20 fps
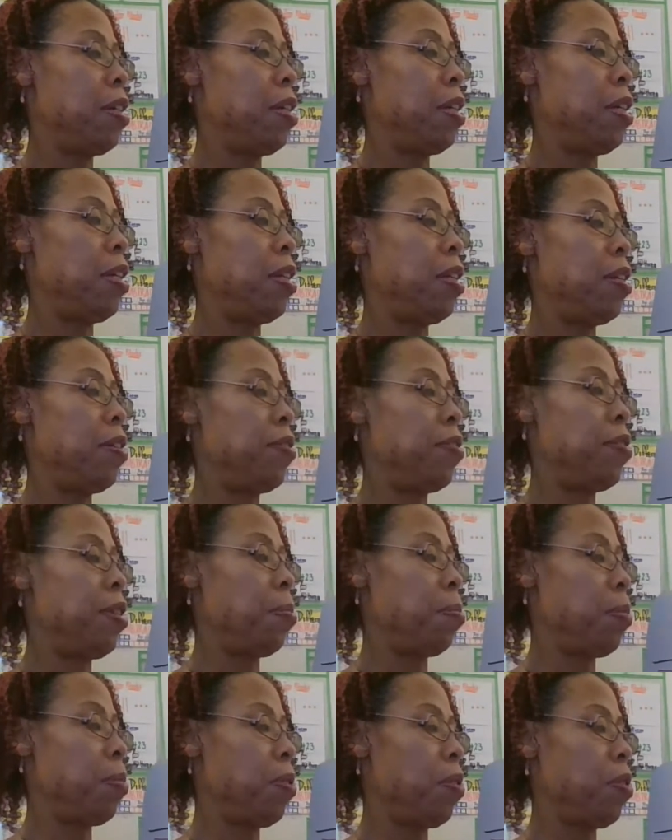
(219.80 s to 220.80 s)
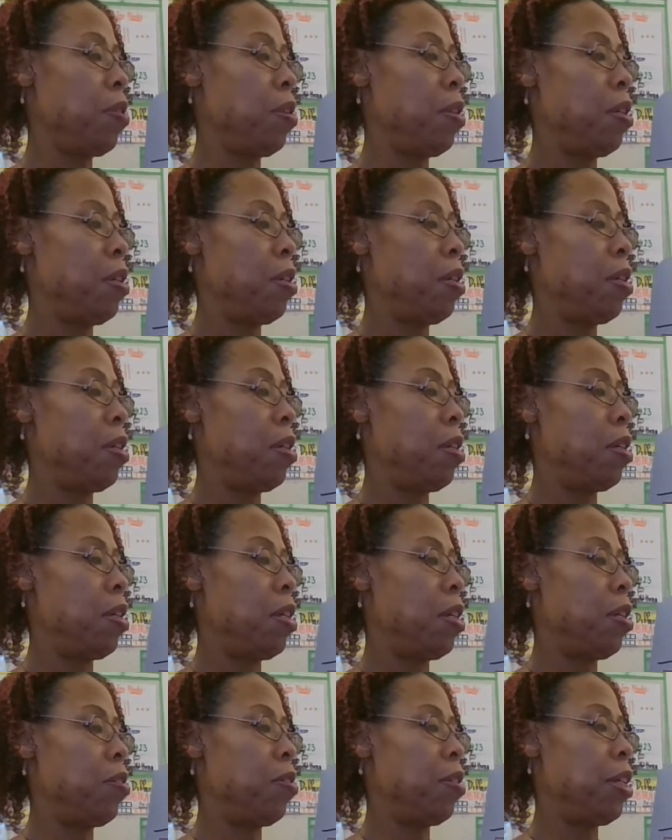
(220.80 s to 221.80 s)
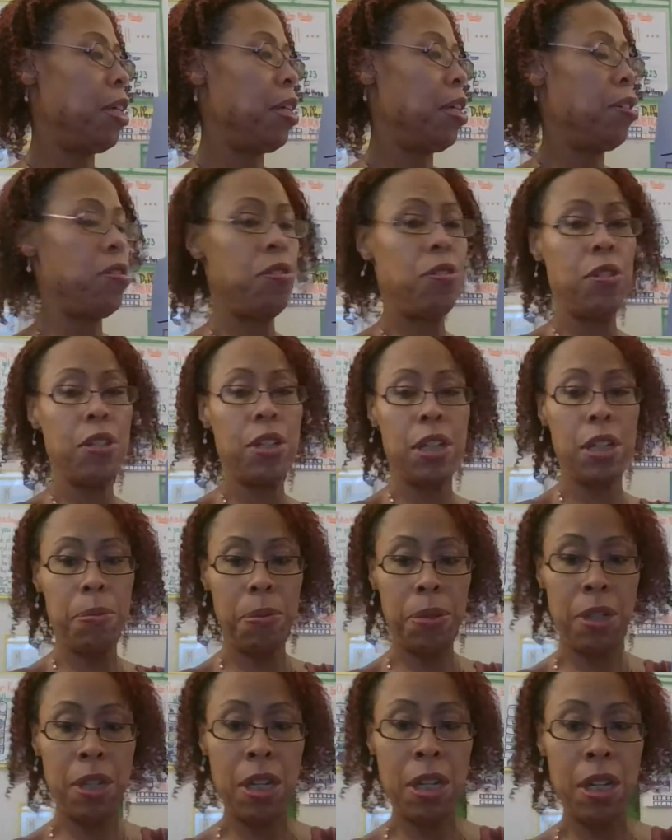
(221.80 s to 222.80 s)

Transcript: in this number. Underline it 2 times.